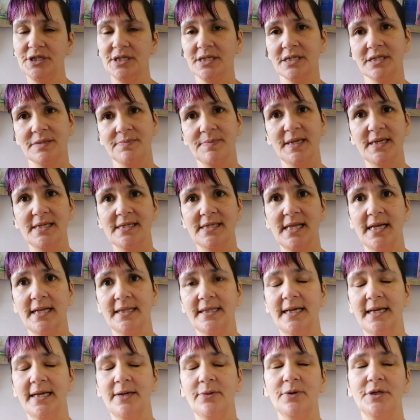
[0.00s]
that speaks that
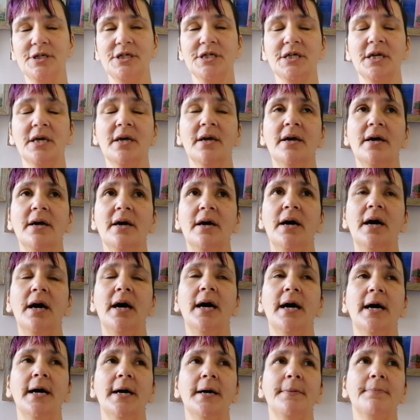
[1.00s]
language,
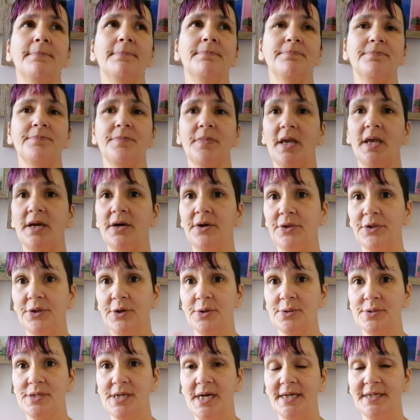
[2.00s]

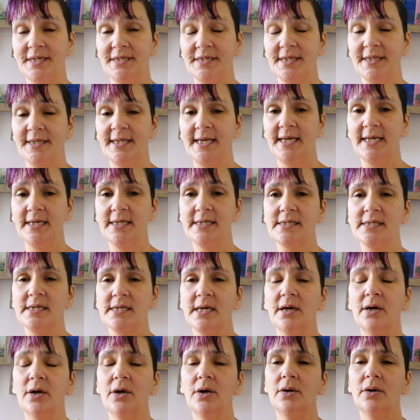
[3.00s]
those kinds of things.
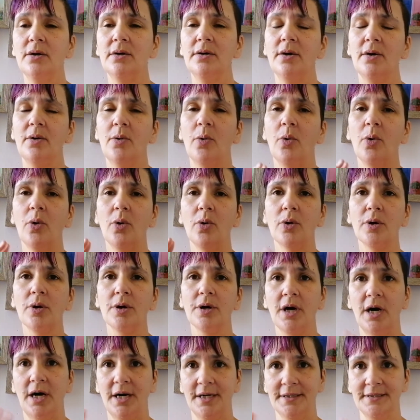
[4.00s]

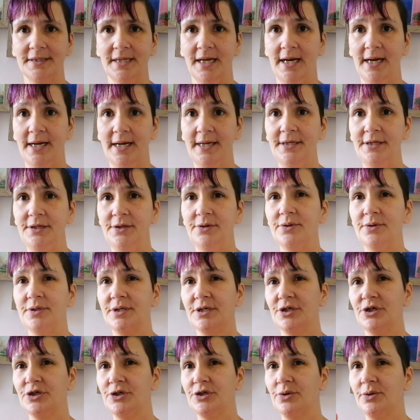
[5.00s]
Or online, you
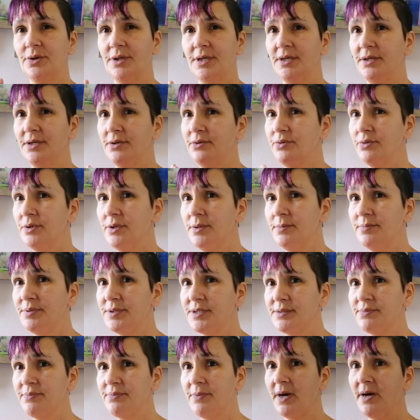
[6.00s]
can join
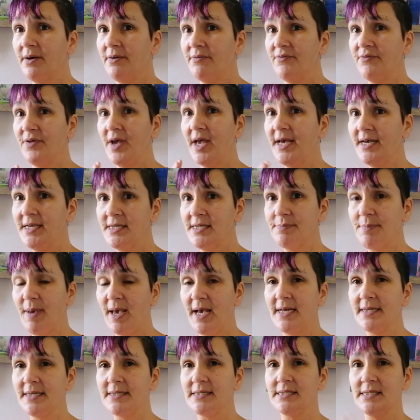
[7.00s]
groups of
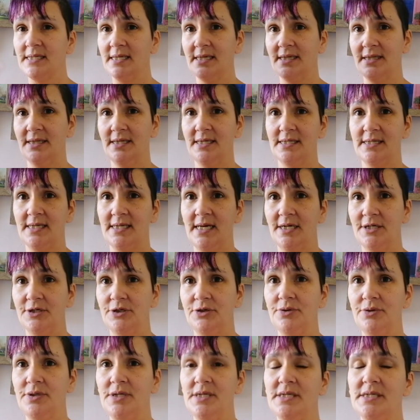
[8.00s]
expats in these
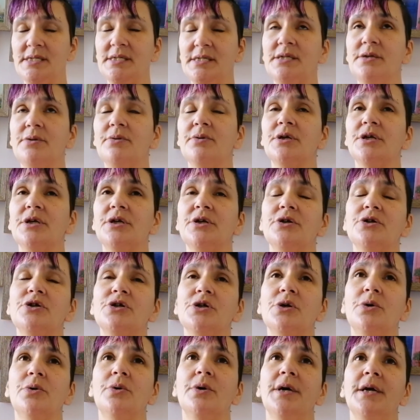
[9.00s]
countries. You can
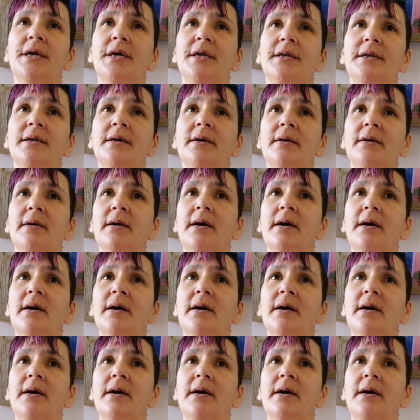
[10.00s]
join